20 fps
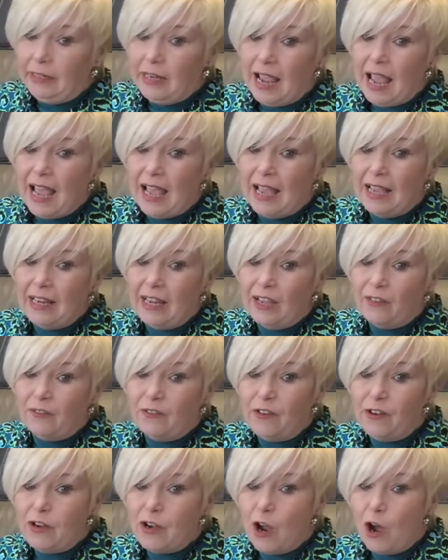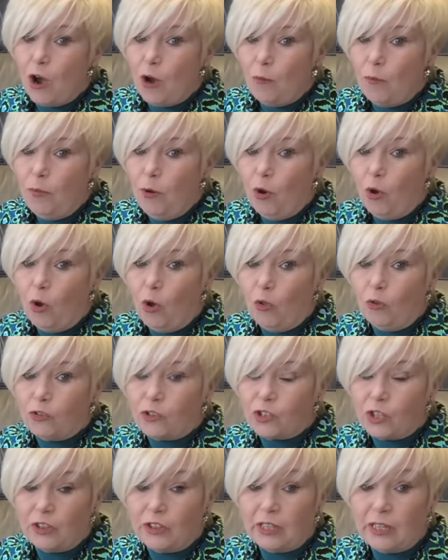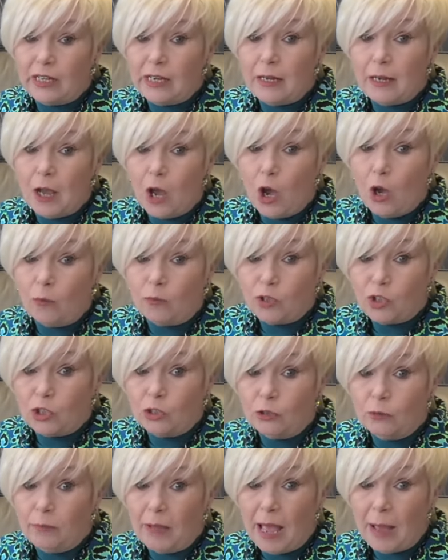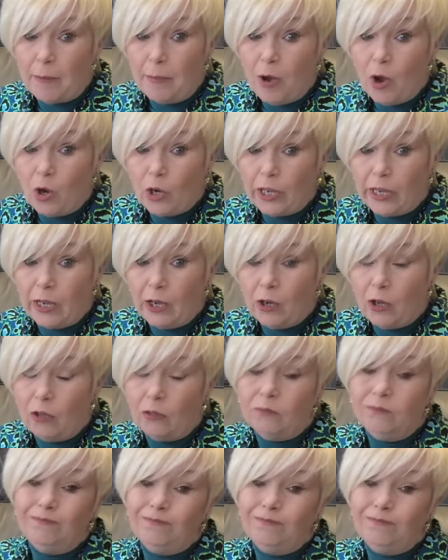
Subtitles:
I have not put the optional back pocket on.